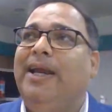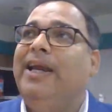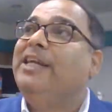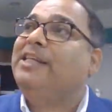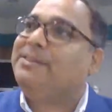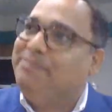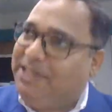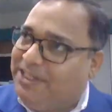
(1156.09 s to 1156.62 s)

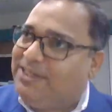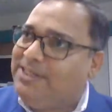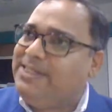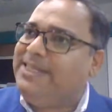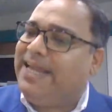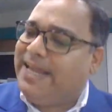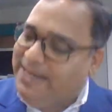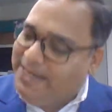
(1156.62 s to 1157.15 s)
It's
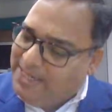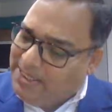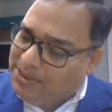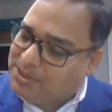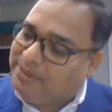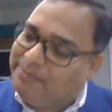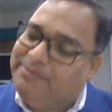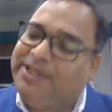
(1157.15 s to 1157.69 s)
because there
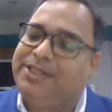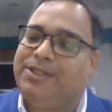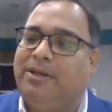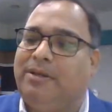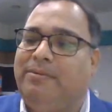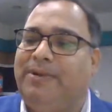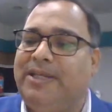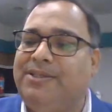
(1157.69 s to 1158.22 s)
is some
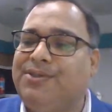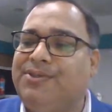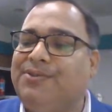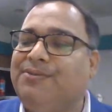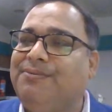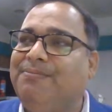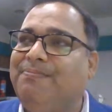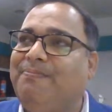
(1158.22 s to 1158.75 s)

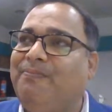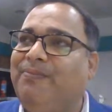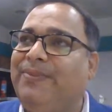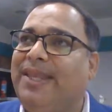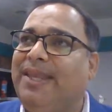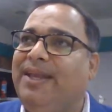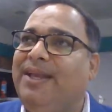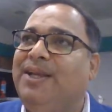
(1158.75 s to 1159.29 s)
disturbance.
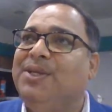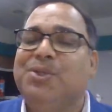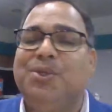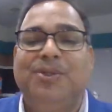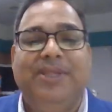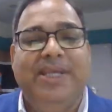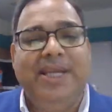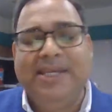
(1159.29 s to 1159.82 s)
So
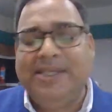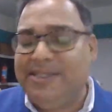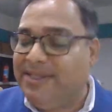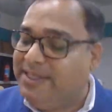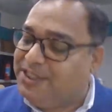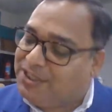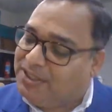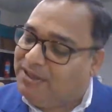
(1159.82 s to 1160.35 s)
this
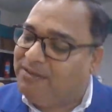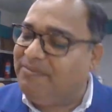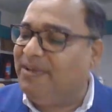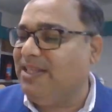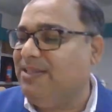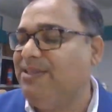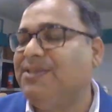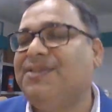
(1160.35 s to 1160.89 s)

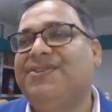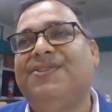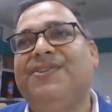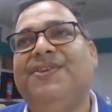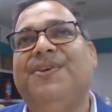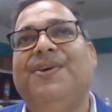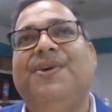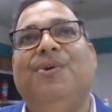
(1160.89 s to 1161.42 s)
disturbance
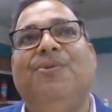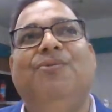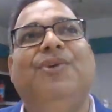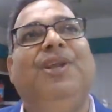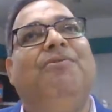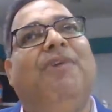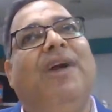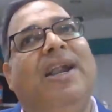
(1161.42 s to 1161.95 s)

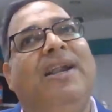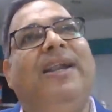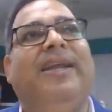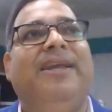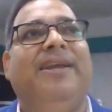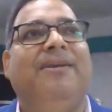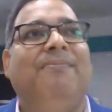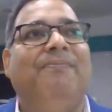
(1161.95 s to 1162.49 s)
will one
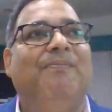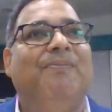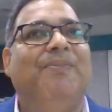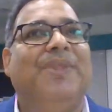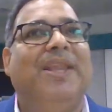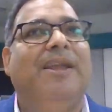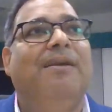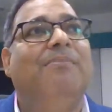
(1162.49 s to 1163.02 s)
day
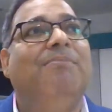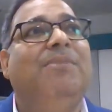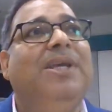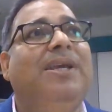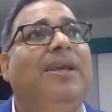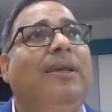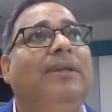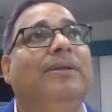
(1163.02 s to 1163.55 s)

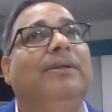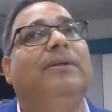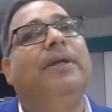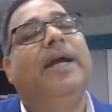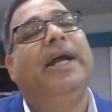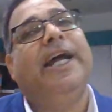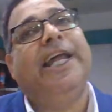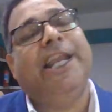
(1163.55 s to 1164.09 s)
be
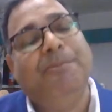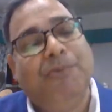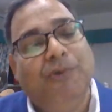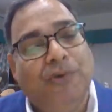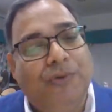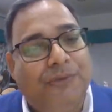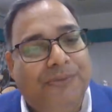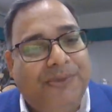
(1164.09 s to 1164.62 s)

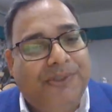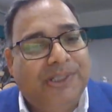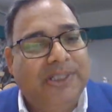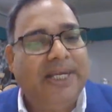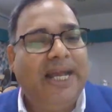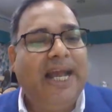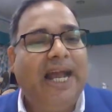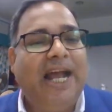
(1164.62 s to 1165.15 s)
removed.
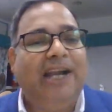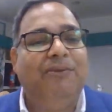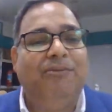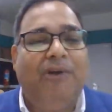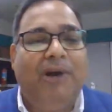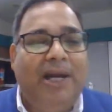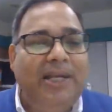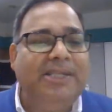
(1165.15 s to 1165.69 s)
And
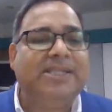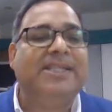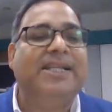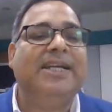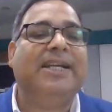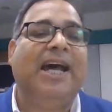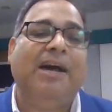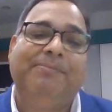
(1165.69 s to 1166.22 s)
once
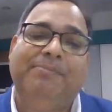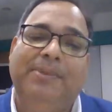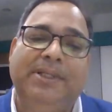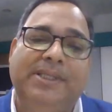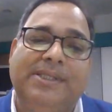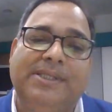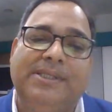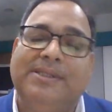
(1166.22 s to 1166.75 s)
that
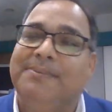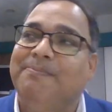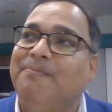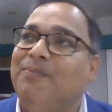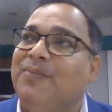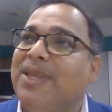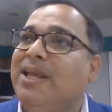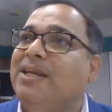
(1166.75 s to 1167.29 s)
happens,
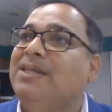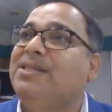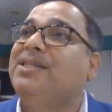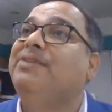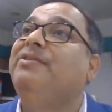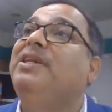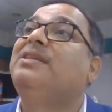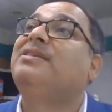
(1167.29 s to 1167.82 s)

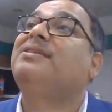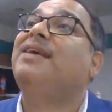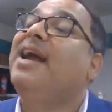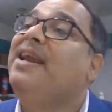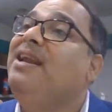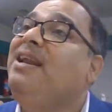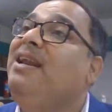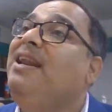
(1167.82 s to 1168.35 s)
she will
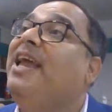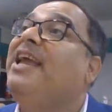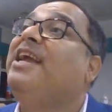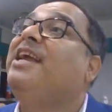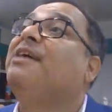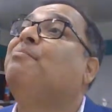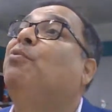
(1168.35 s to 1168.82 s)
shine like a